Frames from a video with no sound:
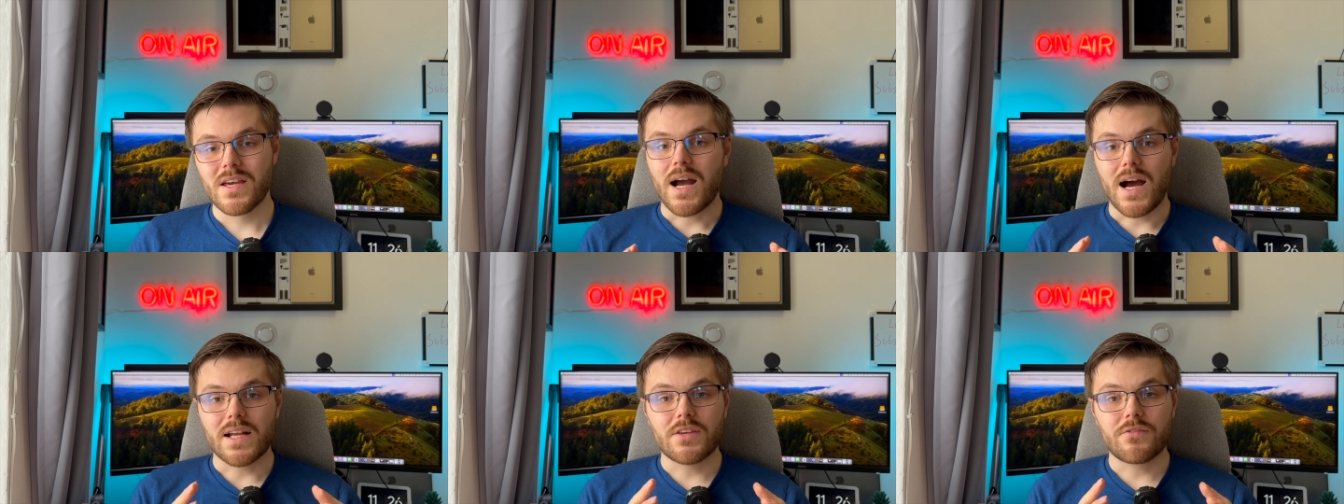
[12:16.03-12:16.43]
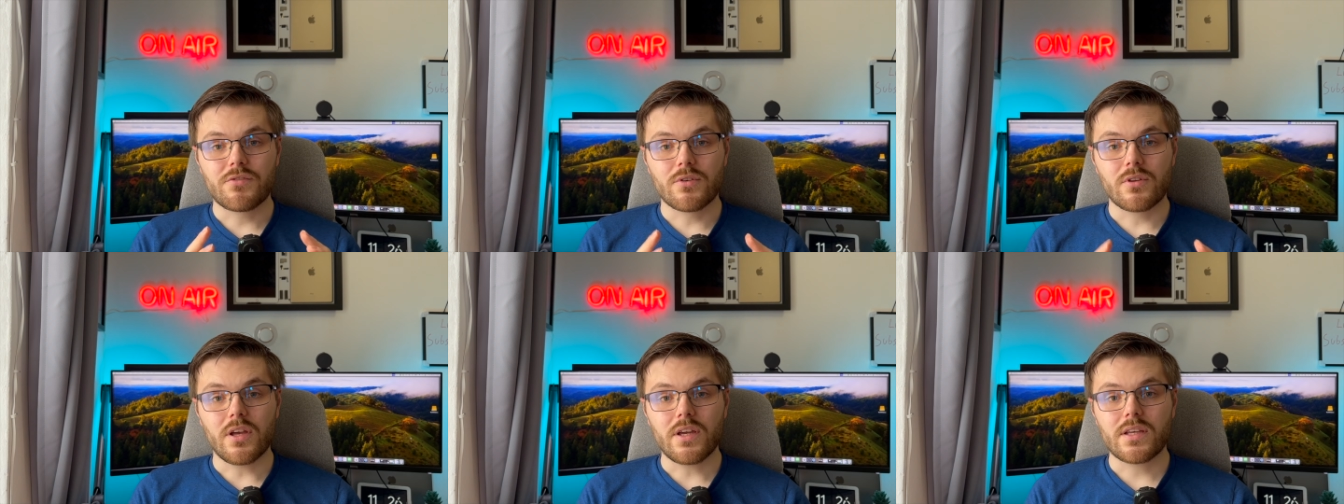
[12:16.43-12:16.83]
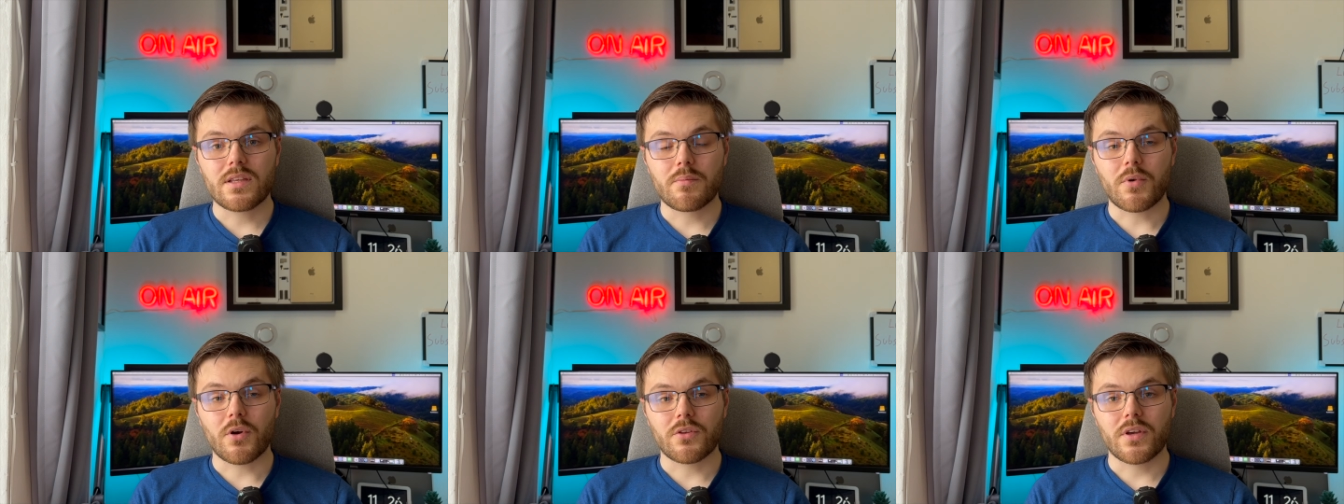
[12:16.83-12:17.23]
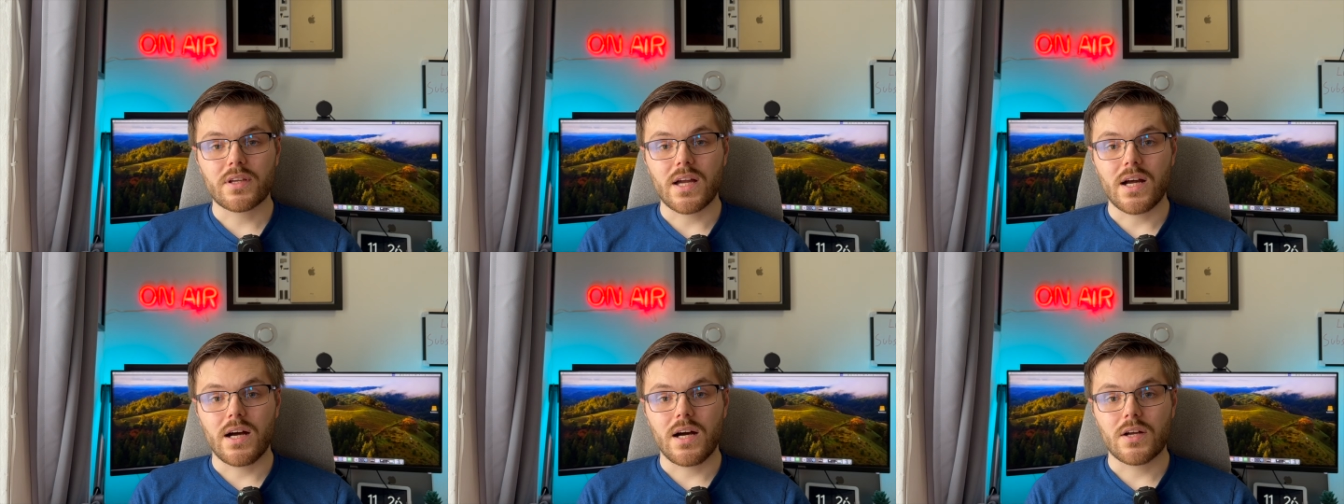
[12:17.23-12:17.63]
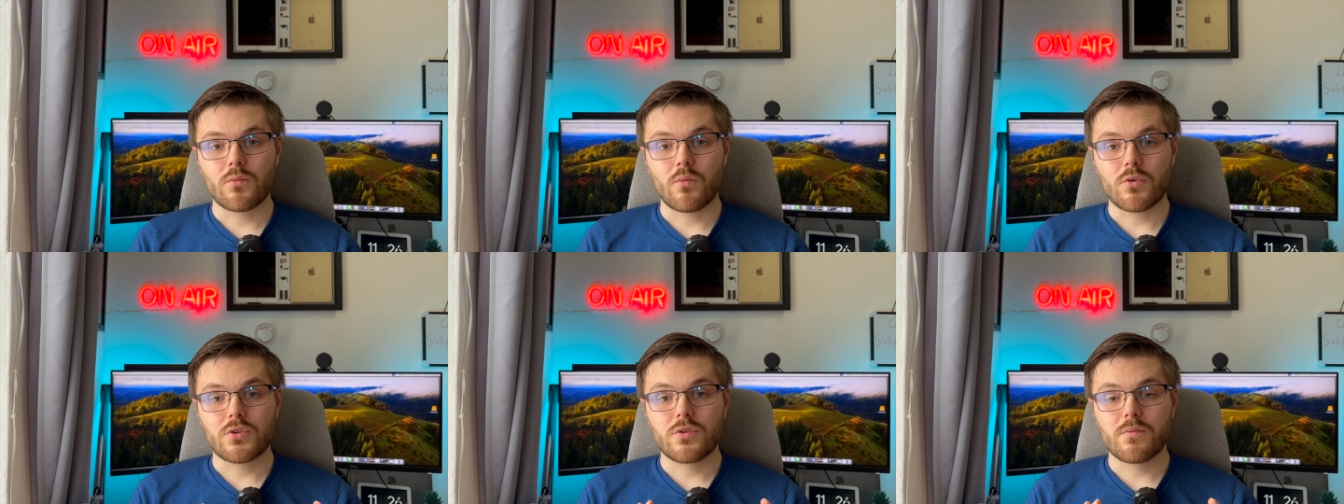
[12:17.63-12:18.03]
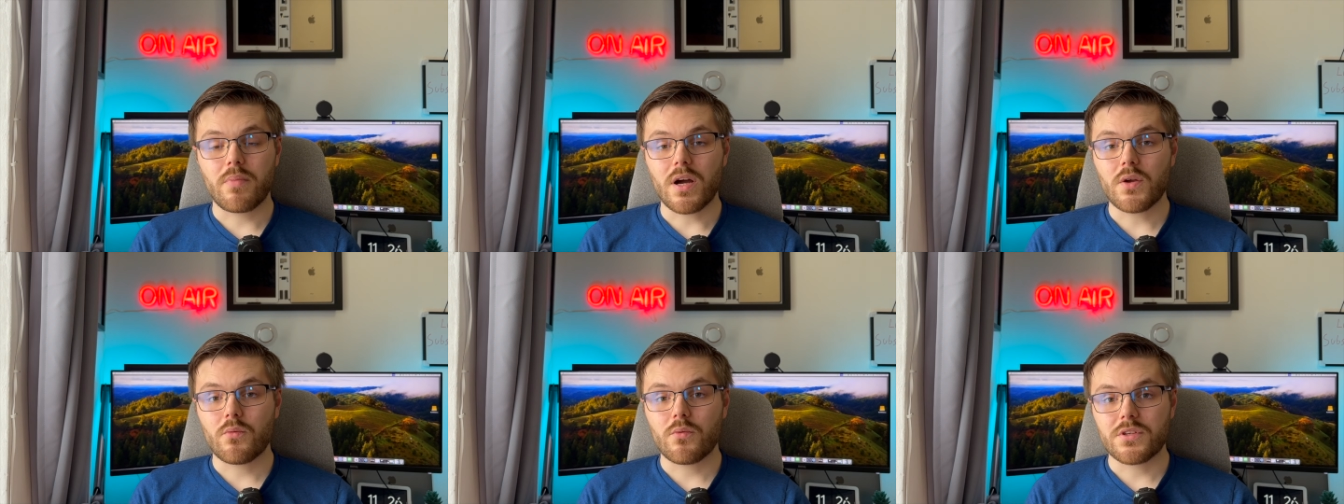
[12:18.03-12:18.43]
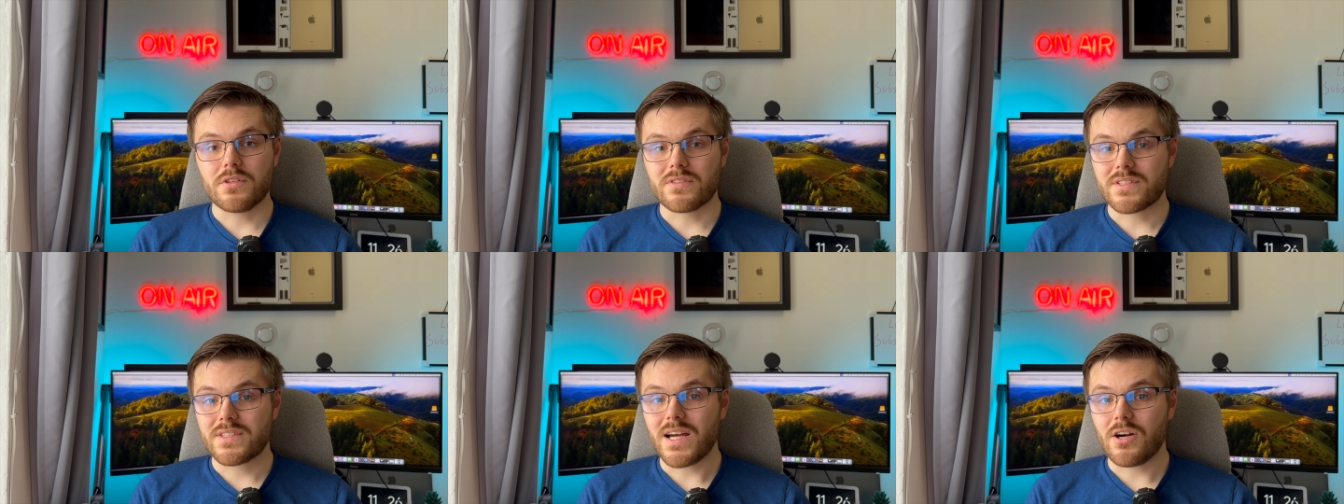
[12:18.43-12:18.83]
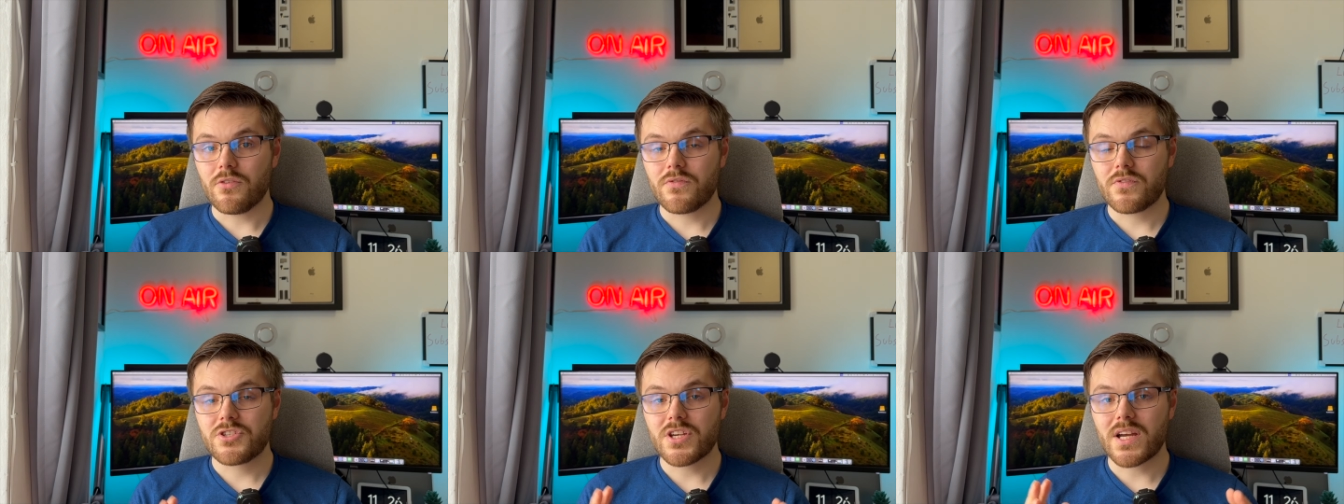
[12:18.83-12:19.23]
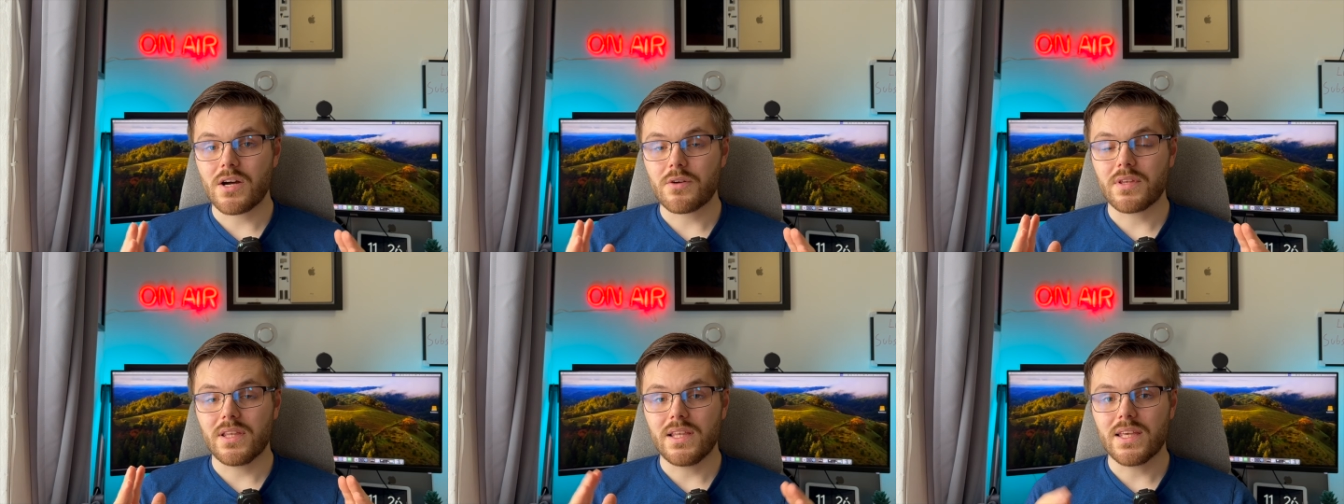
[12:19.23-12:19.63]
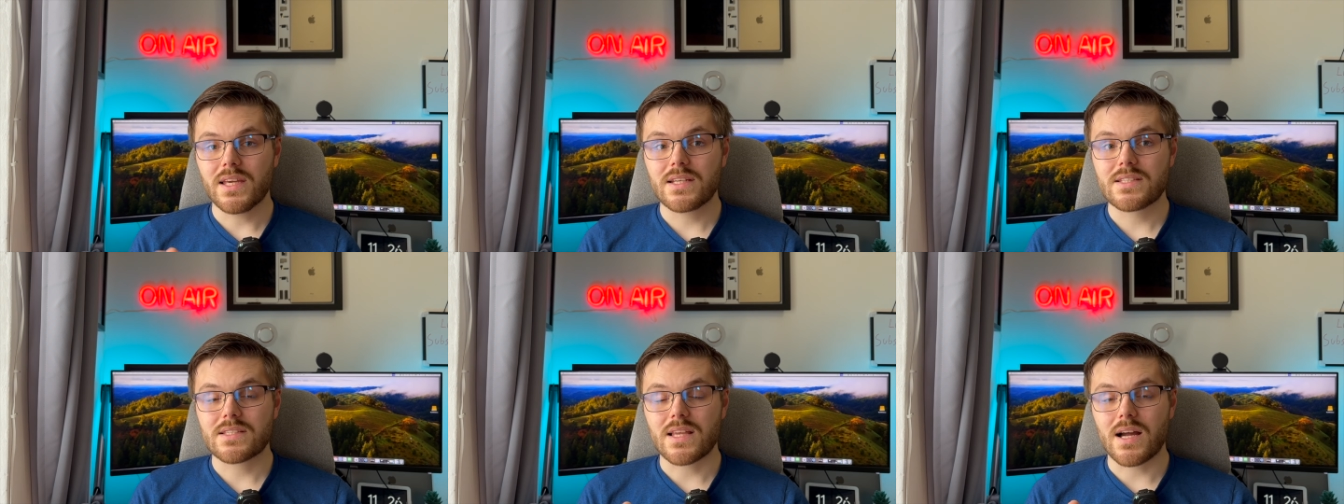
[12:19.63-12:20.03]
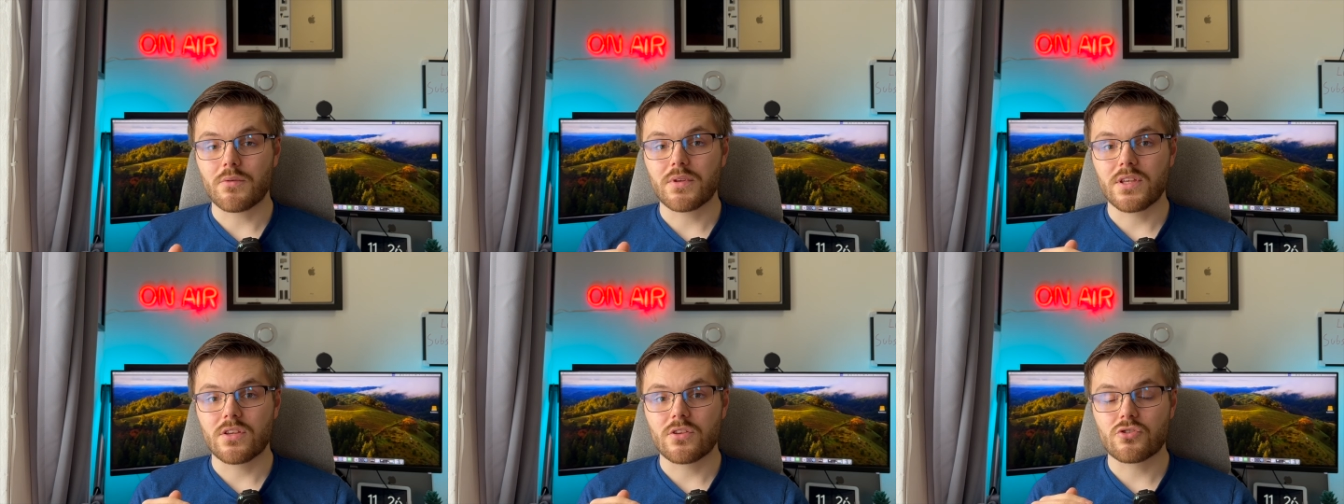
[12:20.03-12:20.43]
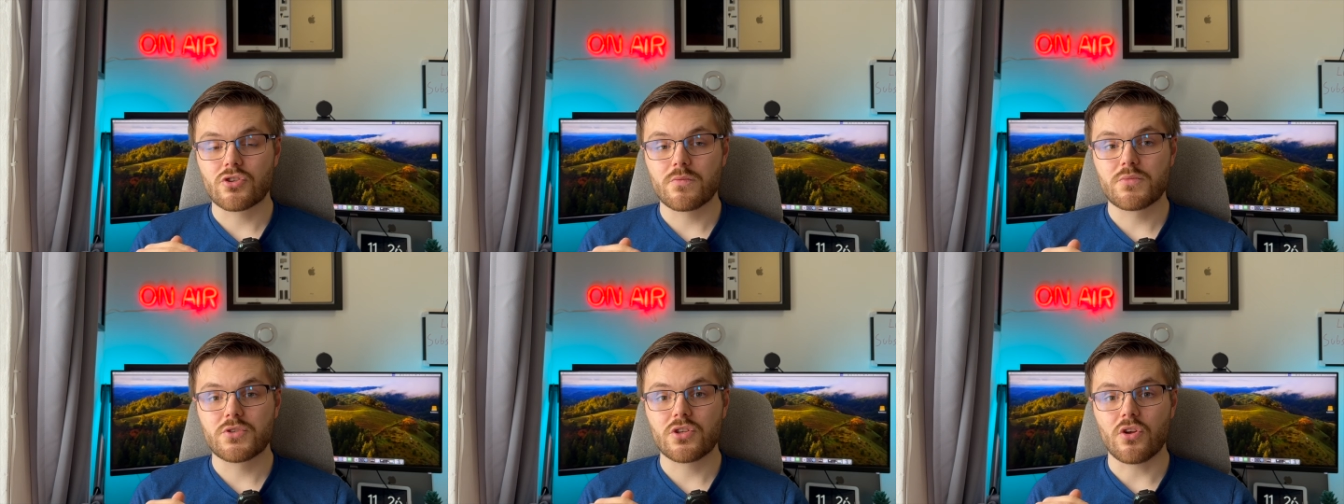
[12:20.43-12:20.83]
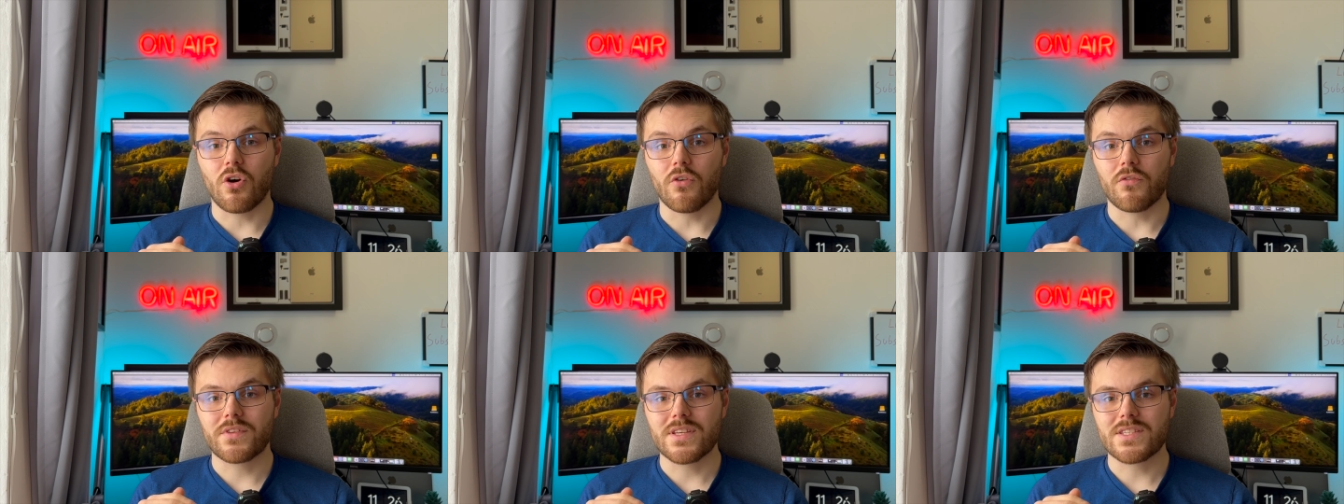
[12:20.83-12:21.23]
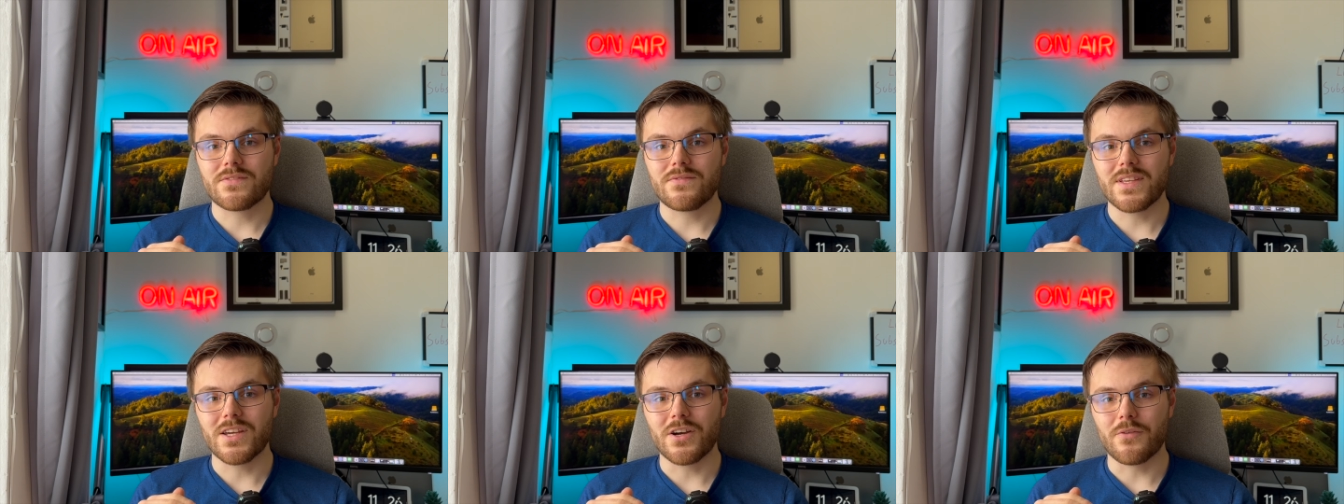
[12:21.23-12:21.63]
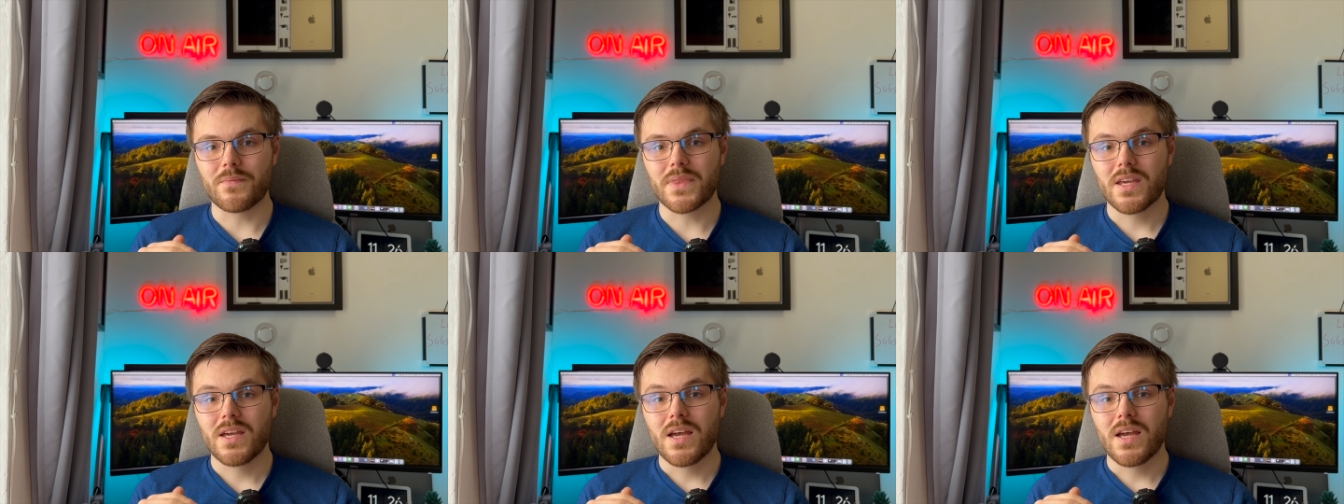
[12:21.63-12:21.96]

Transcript: And if you like the product and want to buy one yourself, check out the links down in the description of this video.